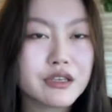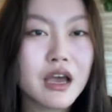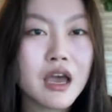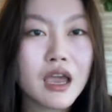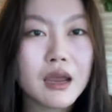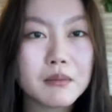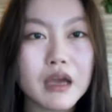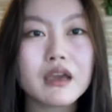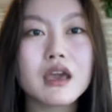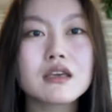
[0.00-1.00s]
In
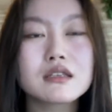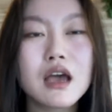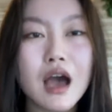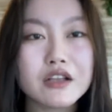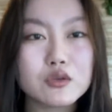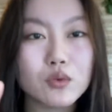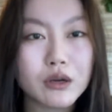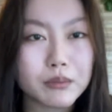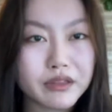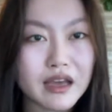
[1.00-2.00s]
my case, I just want to
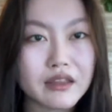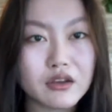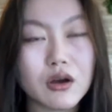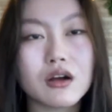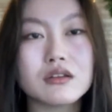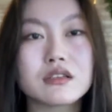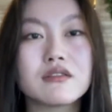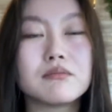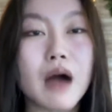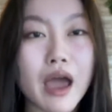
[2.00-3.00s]
put that in the context
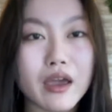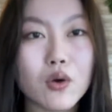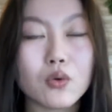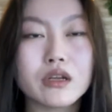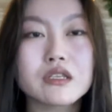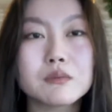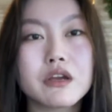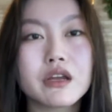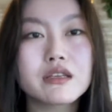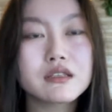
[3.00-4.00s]
of my own
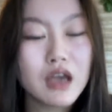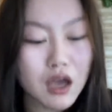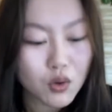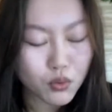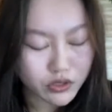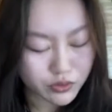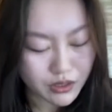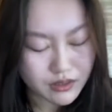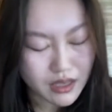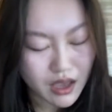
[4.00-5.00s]
experience, which
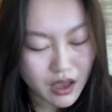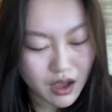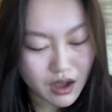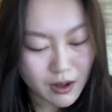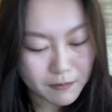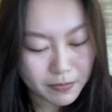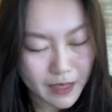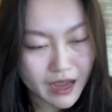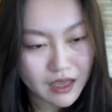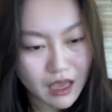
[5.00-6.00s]
was
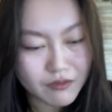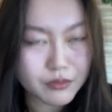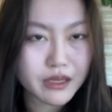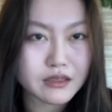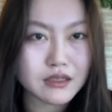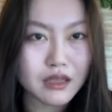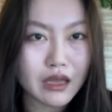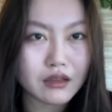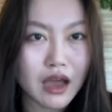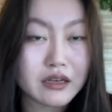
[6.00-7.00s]
I came from like
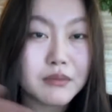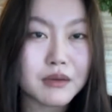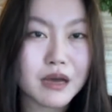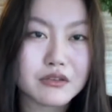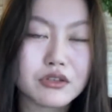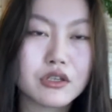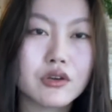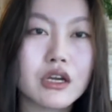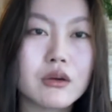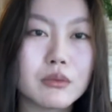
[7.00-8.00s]
I did my master's degree
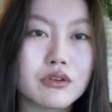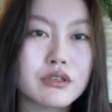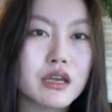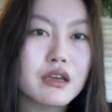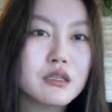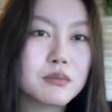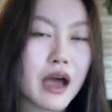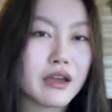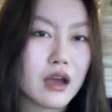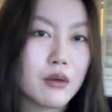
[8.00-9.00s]
in computer science, but
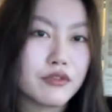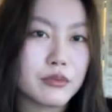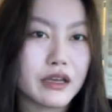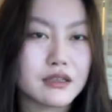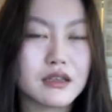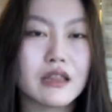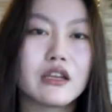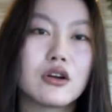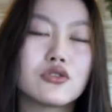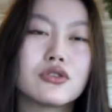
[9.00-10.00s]
I come from like a slightly
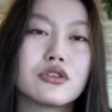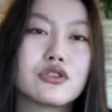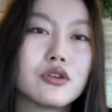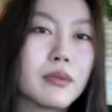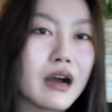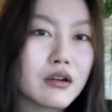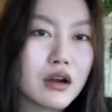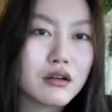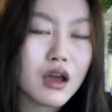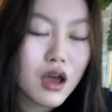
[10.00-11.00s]
non-traditional
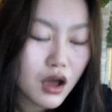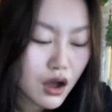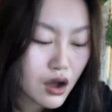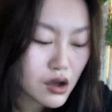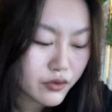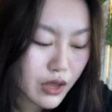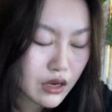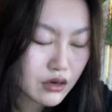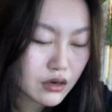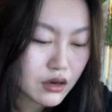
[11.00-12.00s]
background
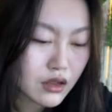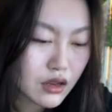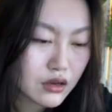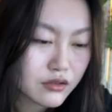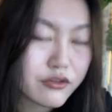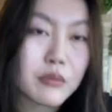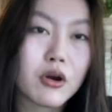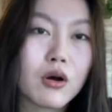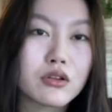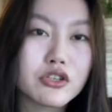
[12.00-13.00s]
in
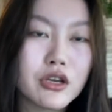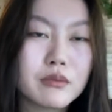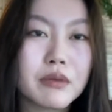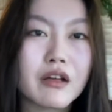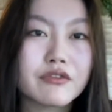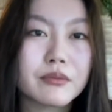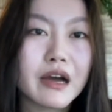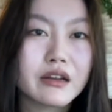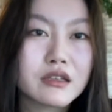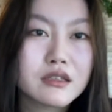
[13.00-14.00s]
pharmacology and
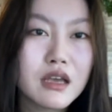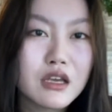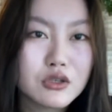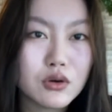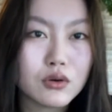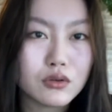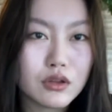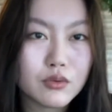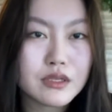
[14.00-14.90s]
bioinformatics. So there was like